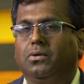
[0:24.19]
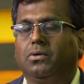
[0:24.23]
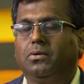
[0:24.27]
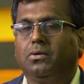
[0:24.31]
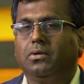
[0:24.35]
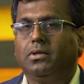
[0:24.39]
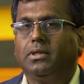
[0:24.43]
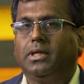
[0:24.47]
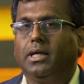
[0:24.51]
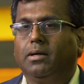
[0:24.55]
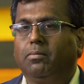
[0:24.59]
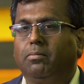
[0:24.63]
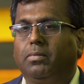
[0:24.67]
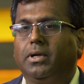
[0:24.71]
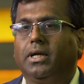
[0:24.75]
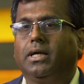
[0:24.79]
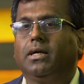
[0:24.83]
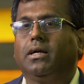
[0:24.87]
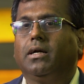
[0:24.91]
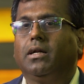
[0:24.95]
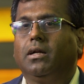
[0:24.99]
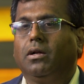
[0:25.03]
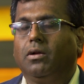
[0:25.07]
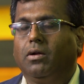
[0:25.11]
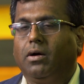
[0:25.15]
could they
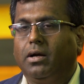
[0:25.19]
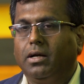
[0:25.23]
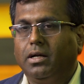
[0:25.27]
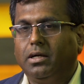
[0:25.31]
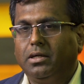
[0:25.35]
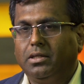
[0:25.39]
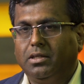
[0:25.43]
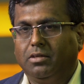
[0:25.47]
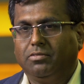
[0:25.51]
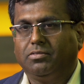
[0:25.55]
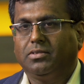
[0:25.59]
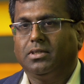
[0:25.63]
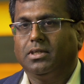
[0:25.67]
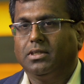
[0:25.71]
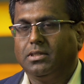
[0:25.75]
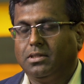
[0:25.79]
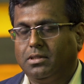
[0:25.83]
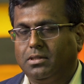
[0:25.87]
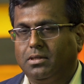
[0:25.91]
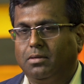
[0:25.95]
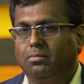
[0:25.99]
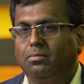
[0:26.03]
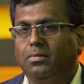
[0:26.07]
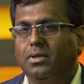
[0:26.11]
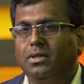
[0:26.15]
bring in loyalty of
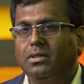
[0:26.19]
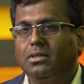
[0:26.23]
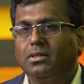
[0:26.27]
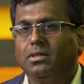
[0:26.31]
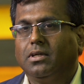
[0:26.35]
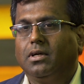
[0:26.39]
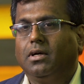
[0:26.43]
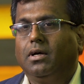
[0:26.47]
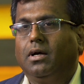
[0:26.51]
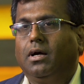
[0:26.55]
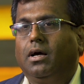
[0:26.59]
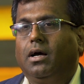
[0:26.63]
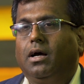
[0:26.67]
customers